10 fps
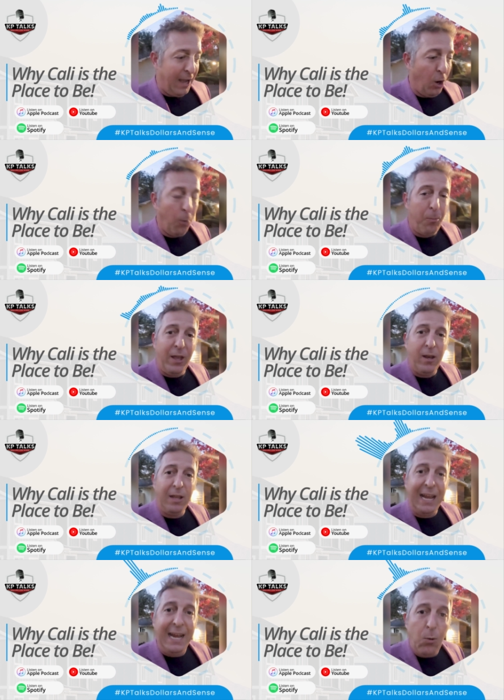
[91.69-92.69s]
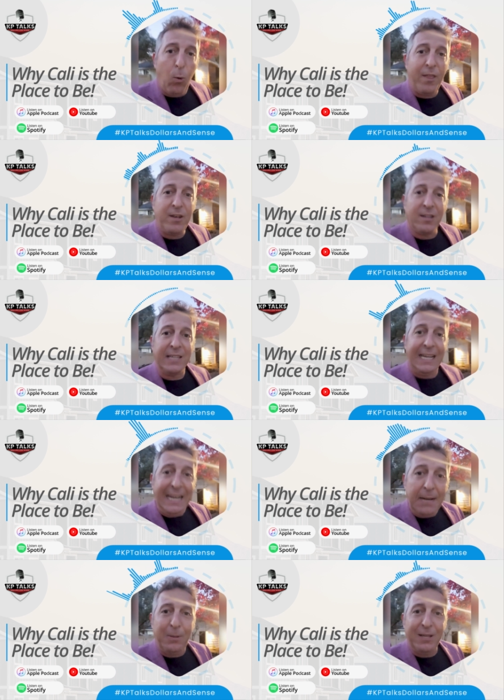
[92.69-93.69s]
I hope that anyone that does
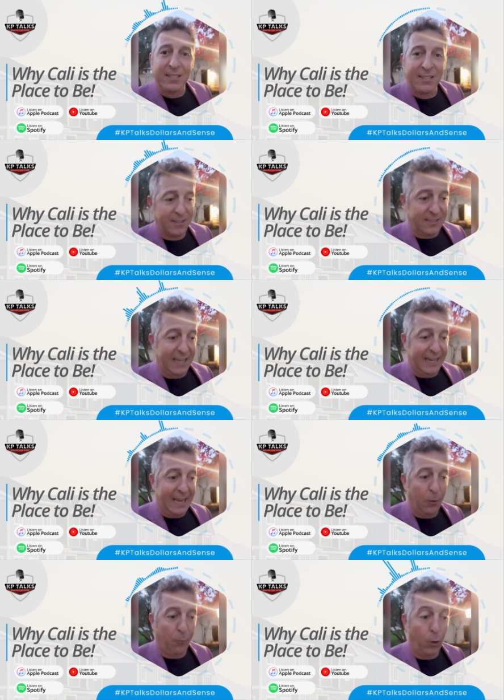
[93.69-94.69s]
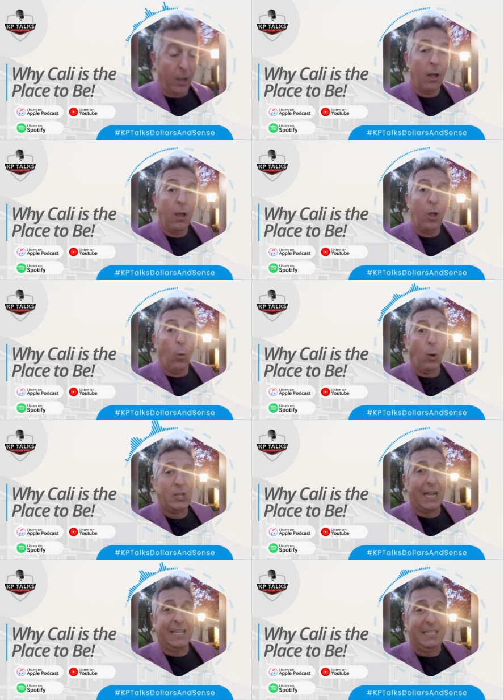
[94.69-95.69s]
any business in the state of California,
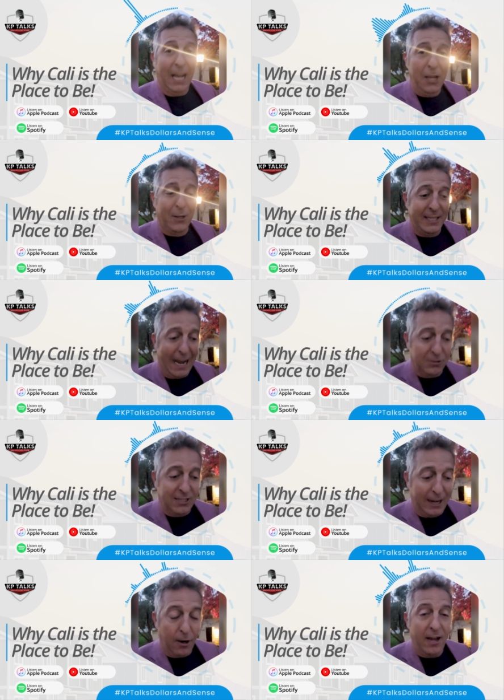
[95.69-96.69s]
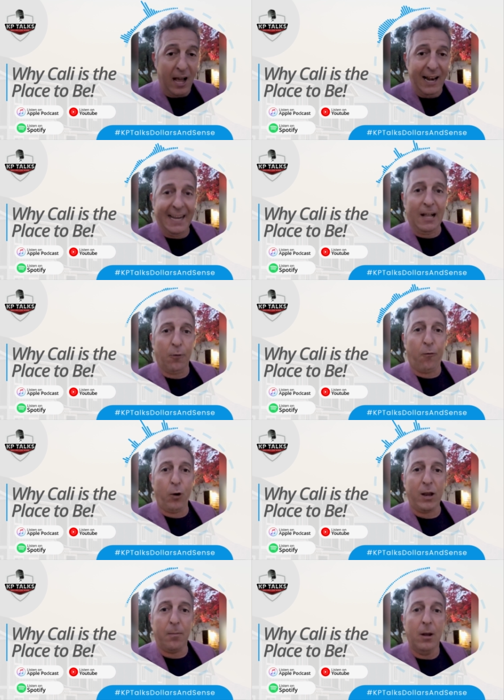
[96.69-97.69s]
which I can tell you as an outsider, not a
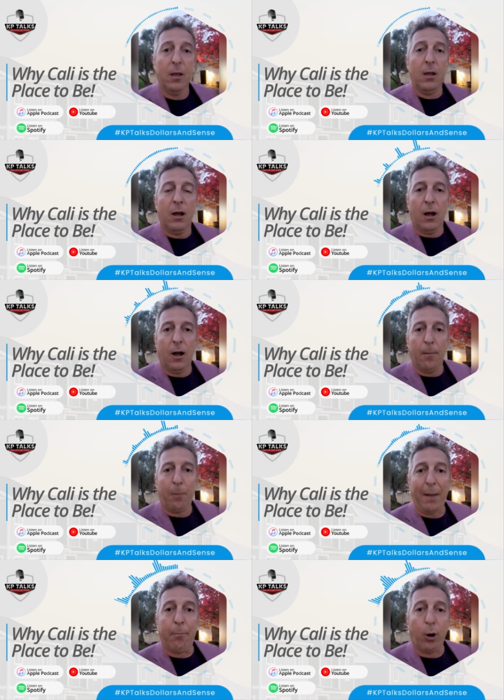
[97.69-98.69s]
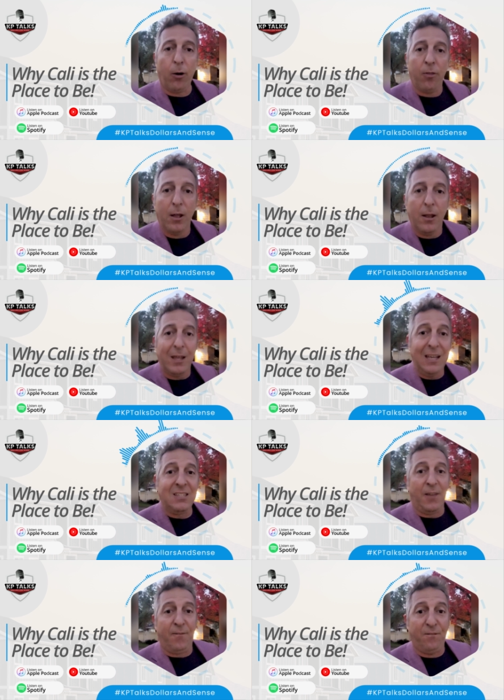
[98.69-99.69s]
Californian uh, by birth,
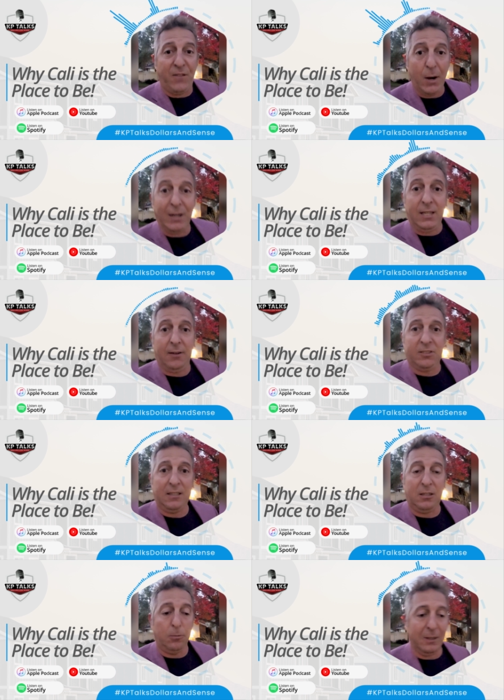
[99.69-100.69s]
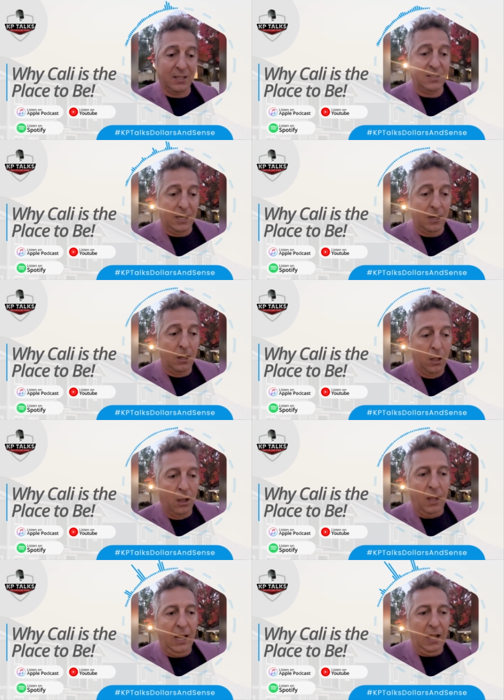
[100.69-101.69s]
is a very tough state to do business in.
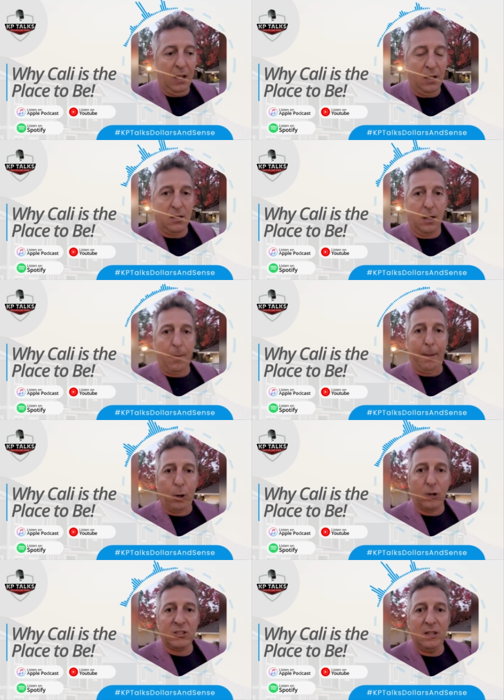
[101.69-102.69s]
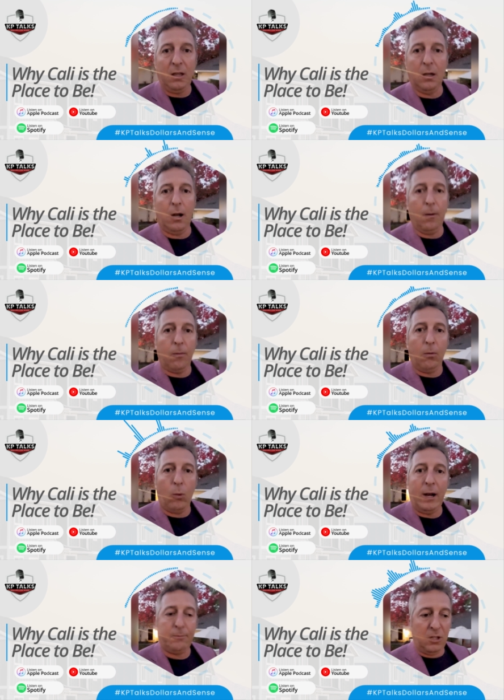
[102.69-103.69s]
And um, I personally uh,
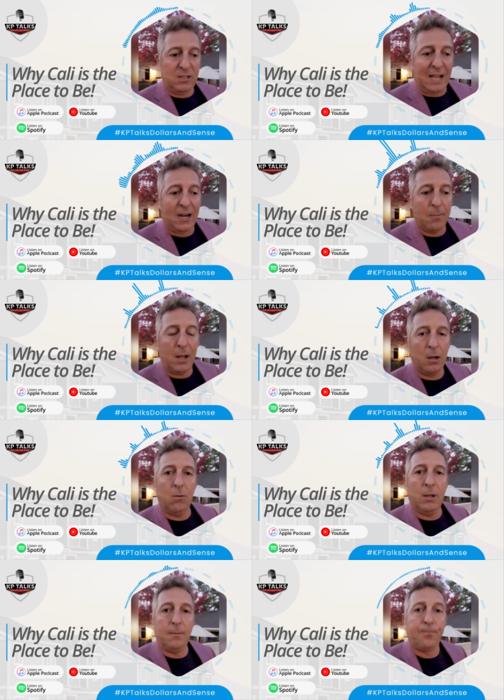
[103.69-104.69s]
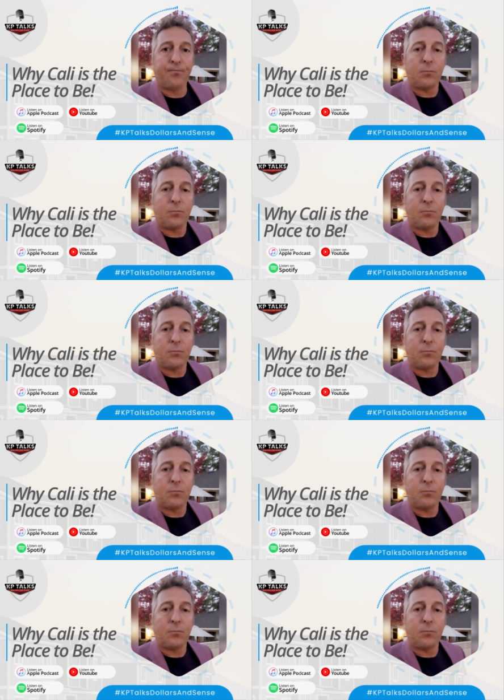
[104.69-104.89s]
went up to Sacramento and,